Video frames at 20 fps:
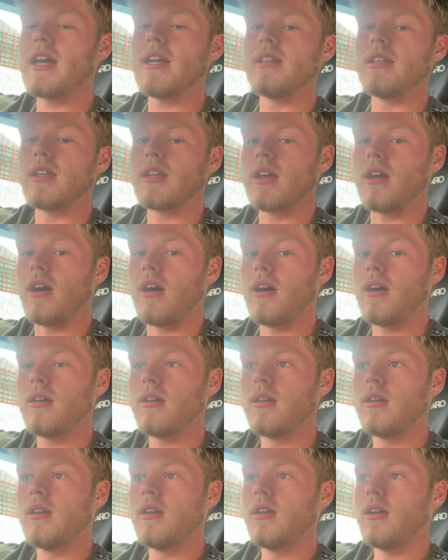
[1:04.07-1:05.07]
in the car,
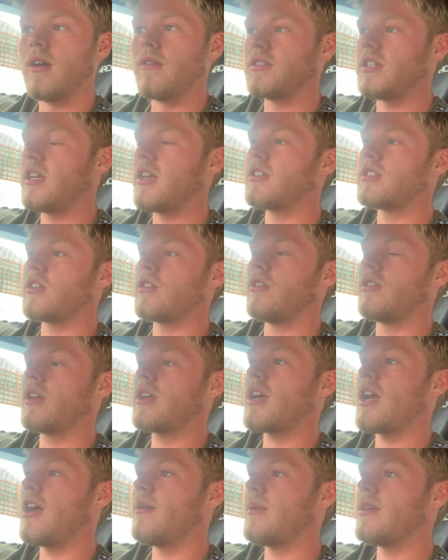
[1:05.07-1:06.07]
obviously because I got the
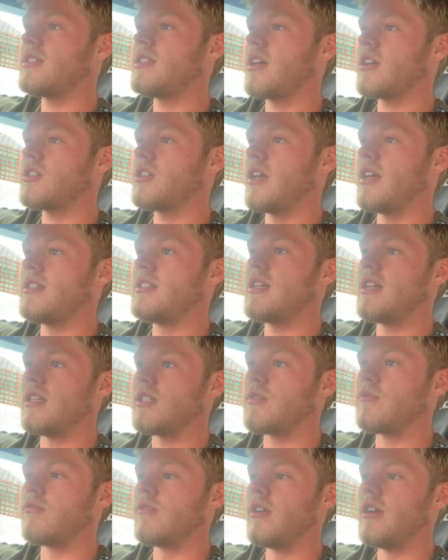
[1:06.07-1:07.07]
KMS Section 18,
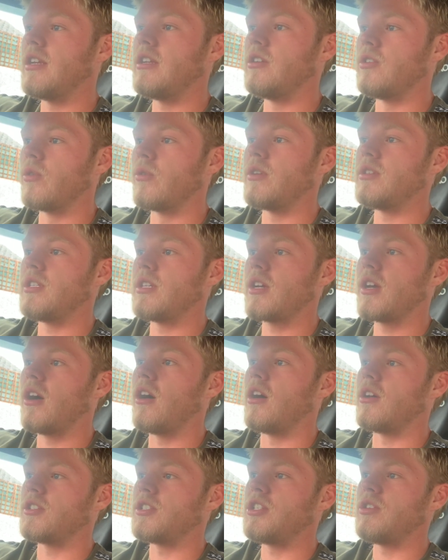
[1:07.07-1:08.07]
it's a really noisy
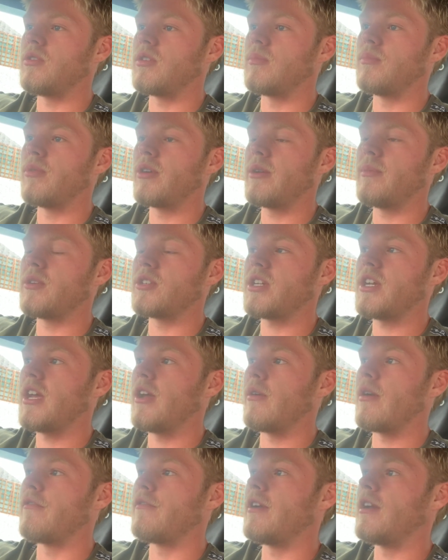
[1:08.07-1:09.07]
car, so you can pretty much
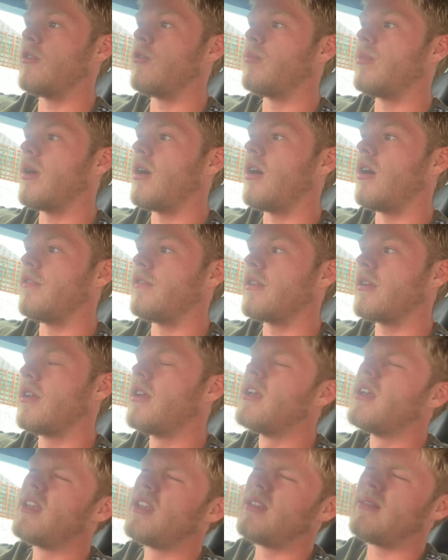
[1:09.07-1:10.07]
hear every little part of it.
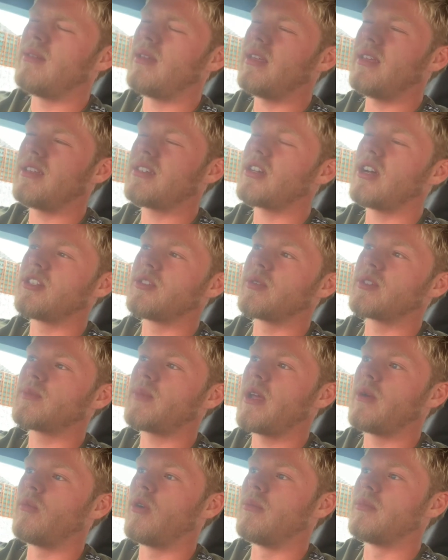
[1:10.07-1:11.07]
It's hard to
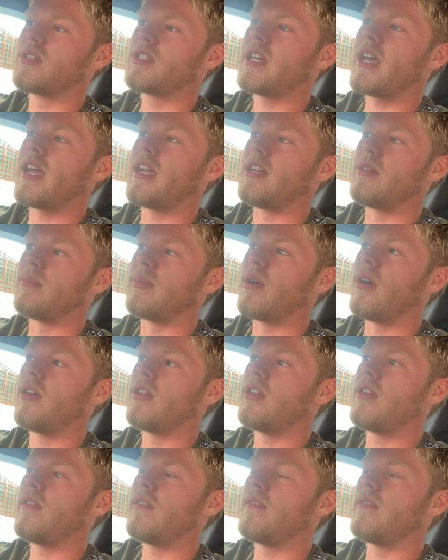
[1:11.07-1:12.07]
explain what I'm saying, but
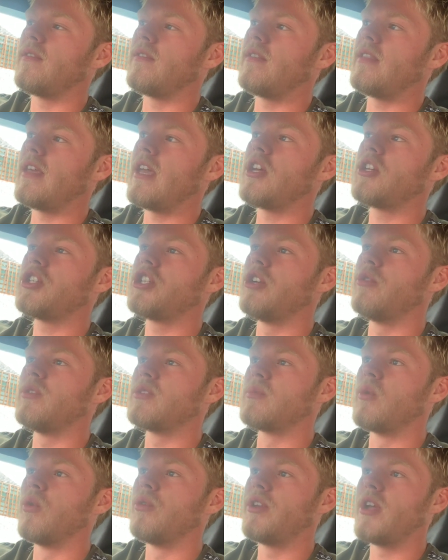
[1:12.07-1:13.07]
the issue
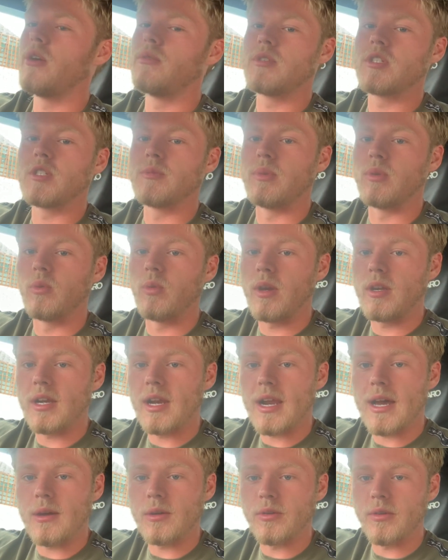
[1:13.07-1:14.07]
is more noticeable in
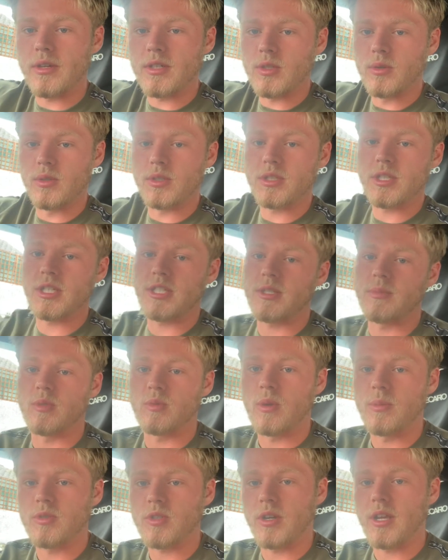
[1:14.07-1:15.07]
a louder exhaust system is
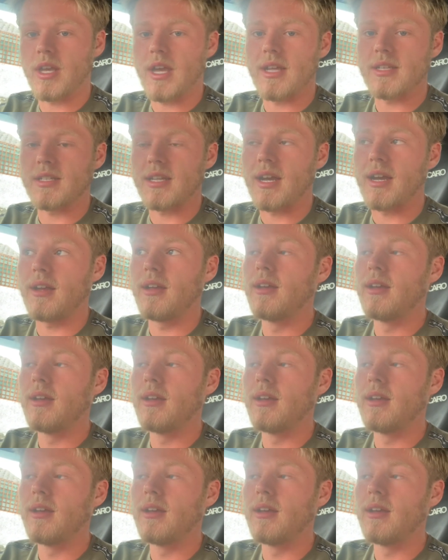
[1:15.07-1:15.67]
what I'm trying to get at.